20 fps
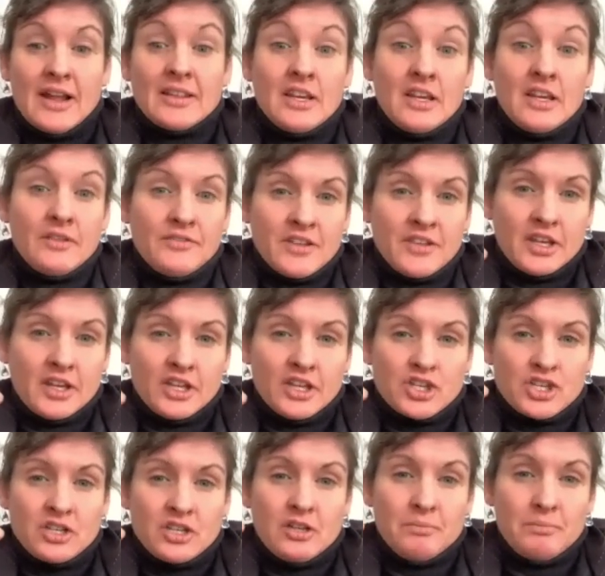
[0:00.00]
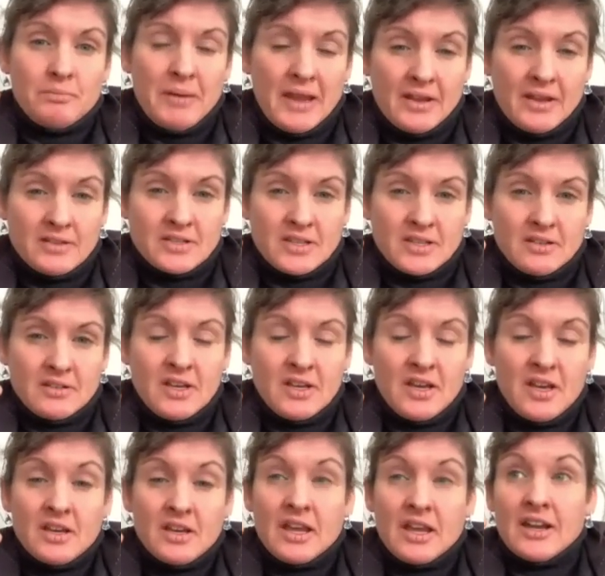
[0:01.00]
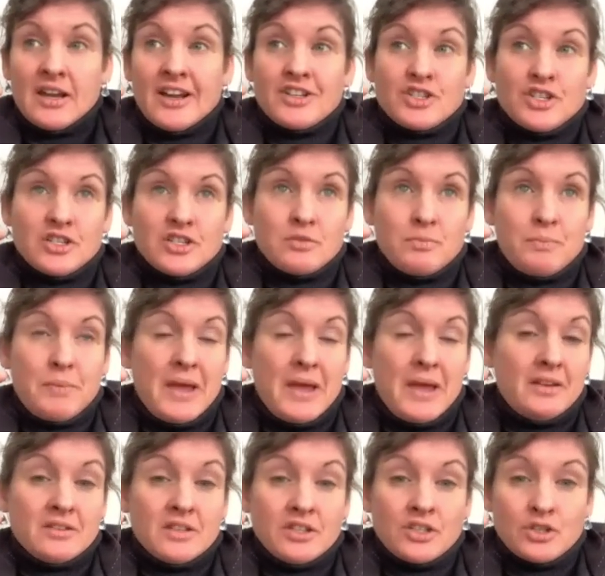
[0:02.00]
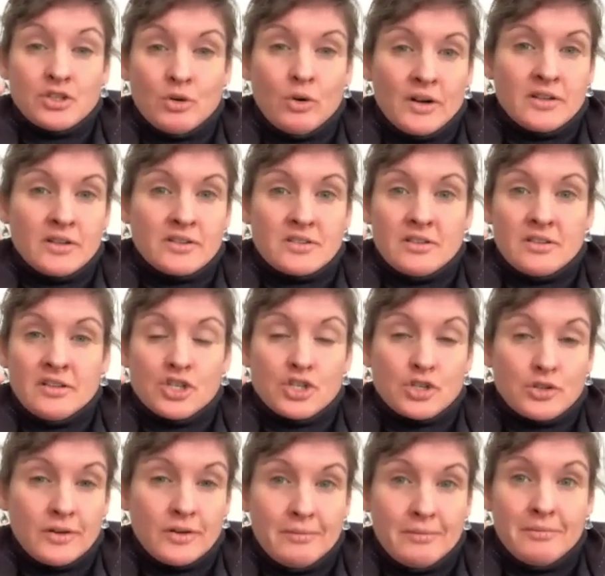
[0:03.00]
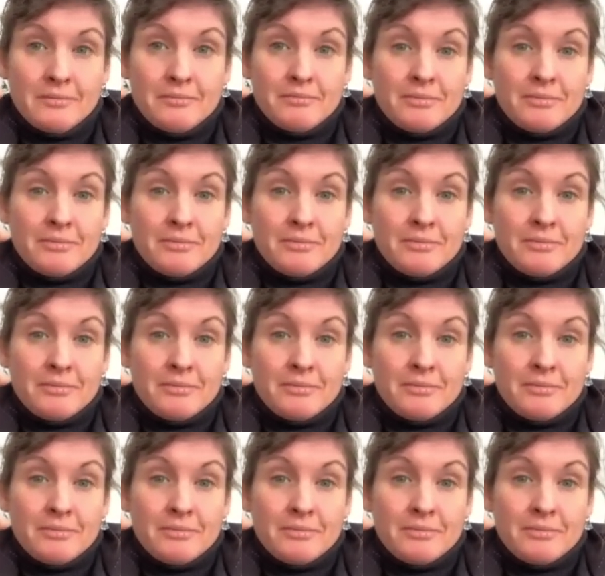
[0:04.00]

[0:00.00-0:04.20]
leave the kitchen and paint it? Can I just paint the doors and the trim,